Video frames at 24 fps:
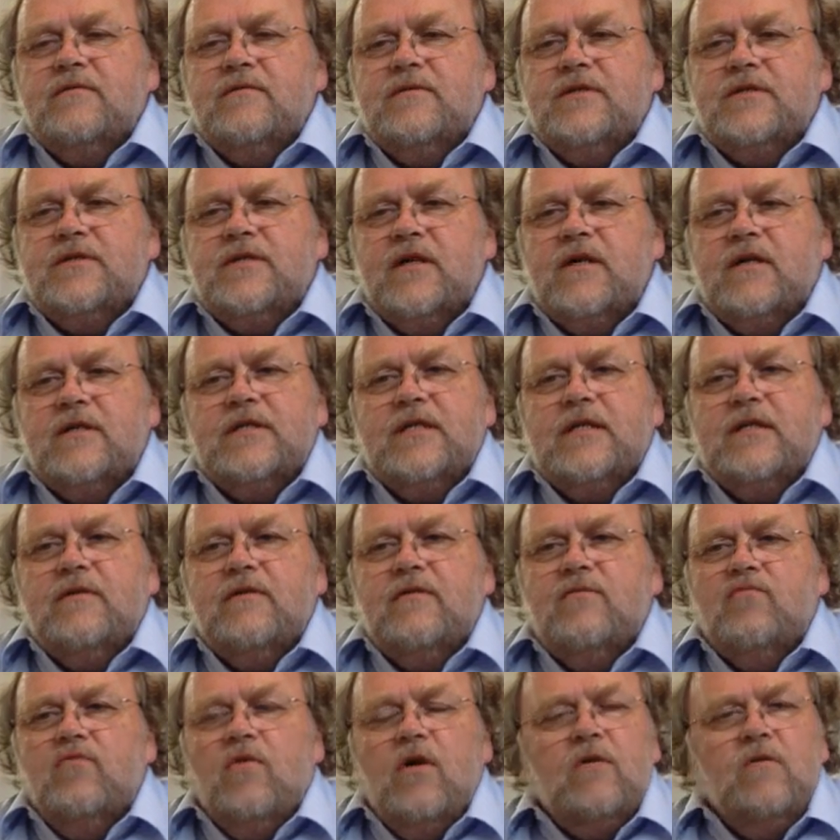
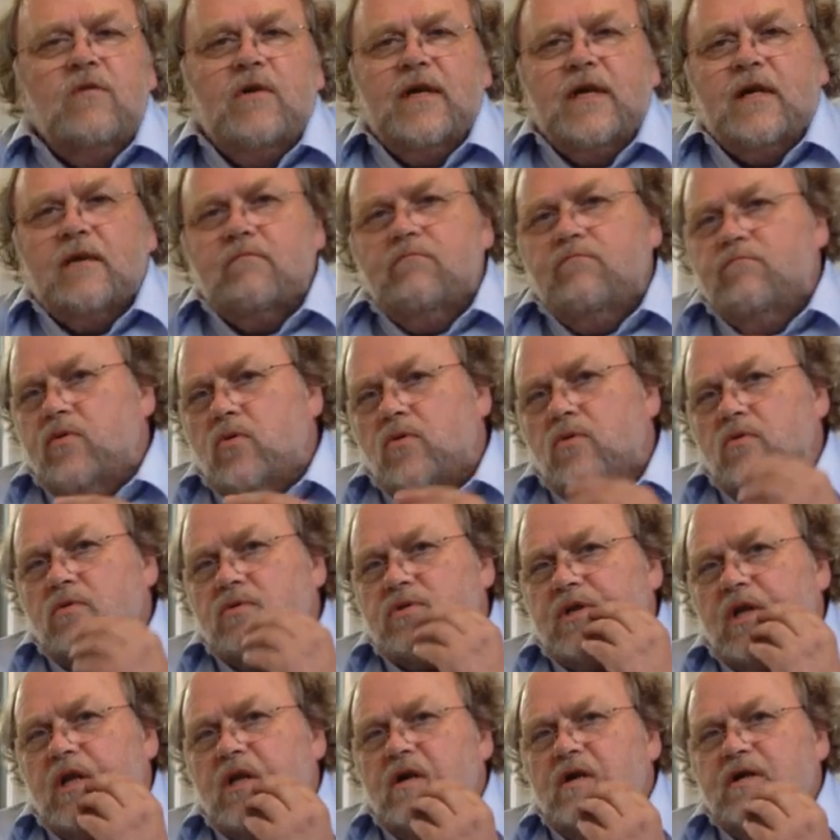started rolling
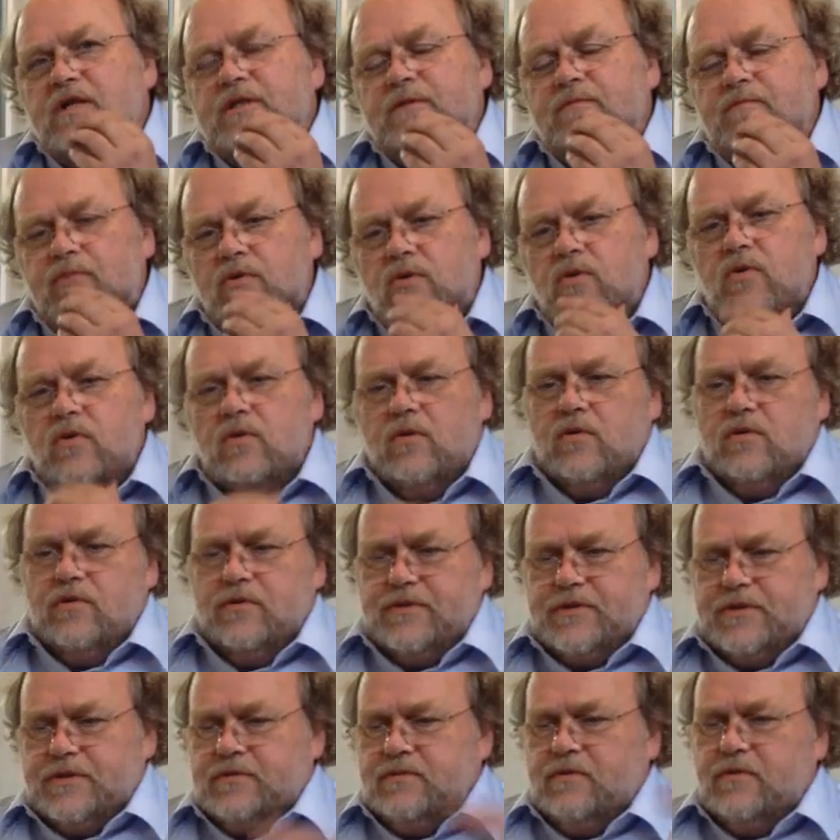balls, large
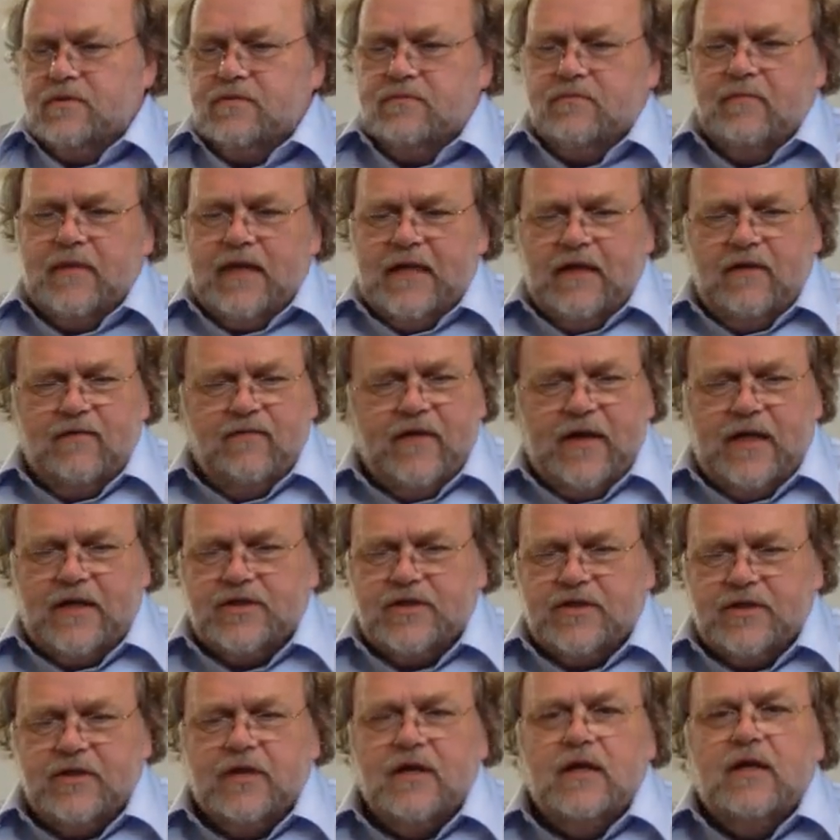balls
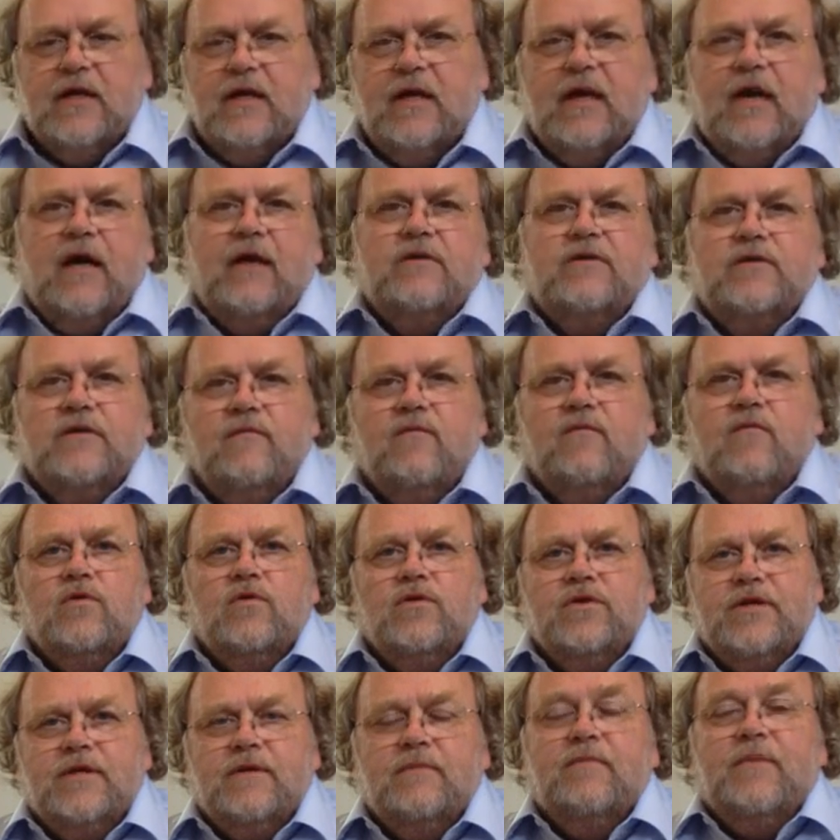manufactured out
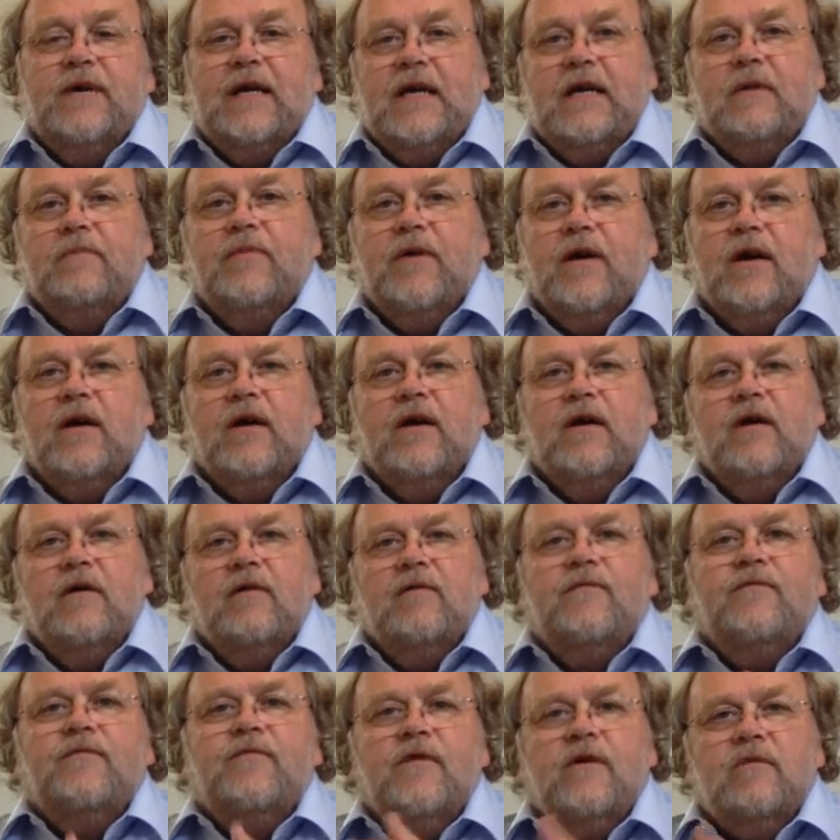wood and paper,
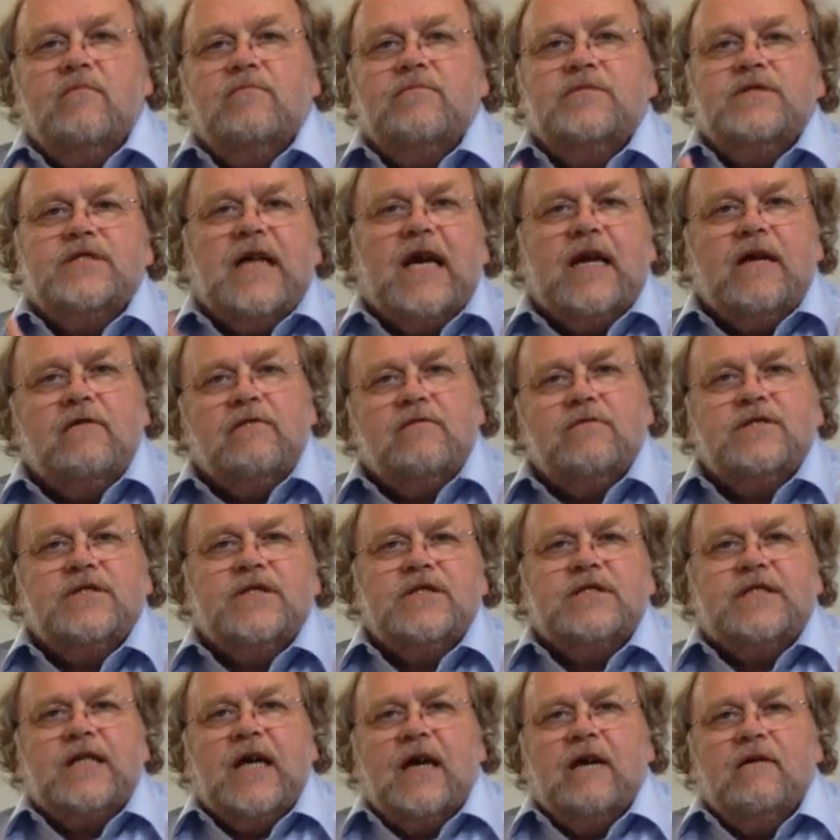from town to
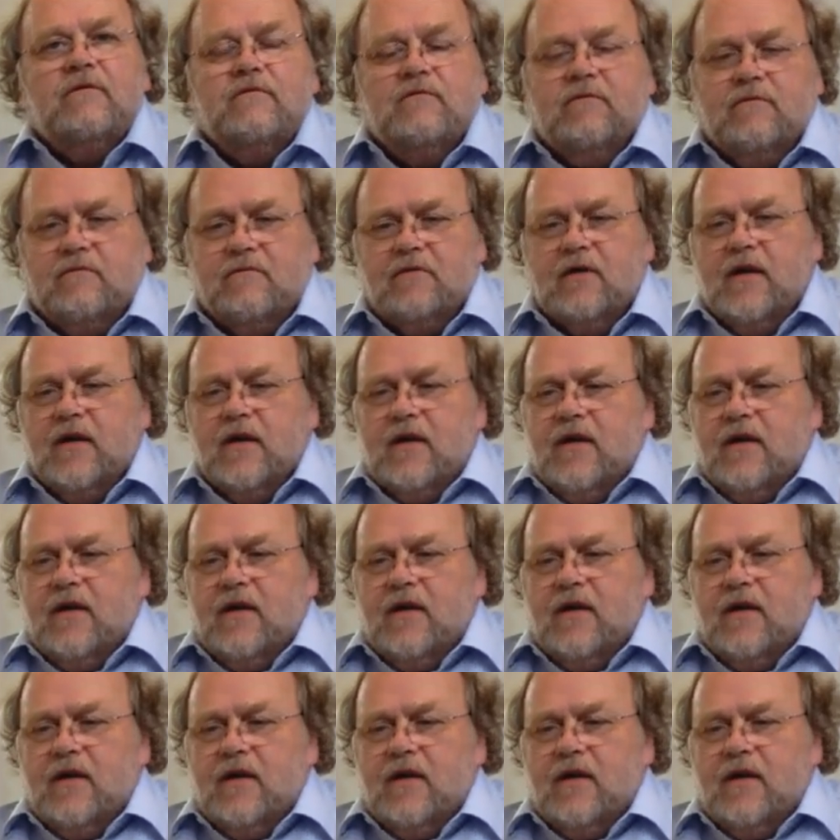town.